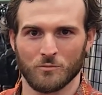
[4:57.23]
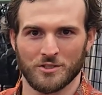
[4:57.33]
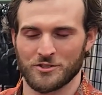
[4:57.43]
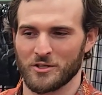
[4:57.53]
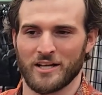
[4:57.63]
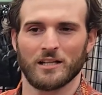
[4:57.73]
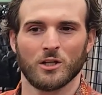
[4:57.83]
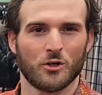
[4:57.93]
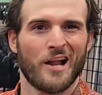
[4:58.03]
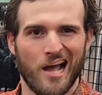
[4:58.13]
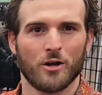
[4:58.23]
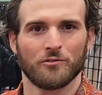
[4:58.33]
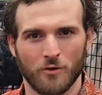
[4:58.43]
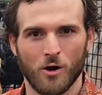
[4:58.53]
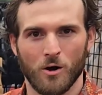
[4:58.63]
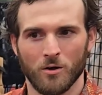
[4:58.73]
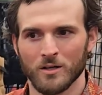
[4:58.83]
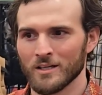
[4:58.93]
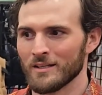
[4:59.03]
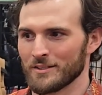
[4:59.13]
once you kind of learn how to
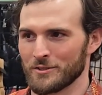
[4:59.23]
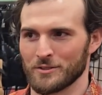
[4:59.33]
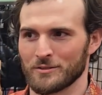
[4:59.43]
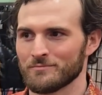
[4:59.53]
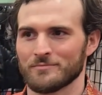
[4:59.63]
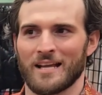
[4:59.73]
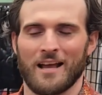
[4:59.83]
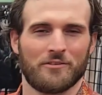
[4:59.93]
fall, you're